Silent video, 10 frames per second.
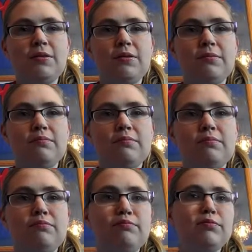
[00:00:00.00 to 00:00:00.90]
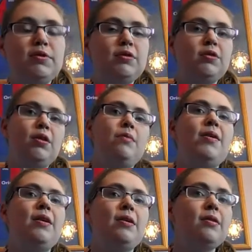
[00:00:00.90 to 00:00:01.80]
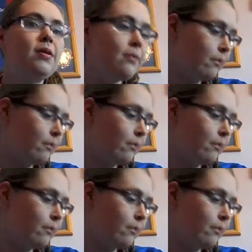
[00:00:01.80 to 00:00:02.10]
so it's not bad.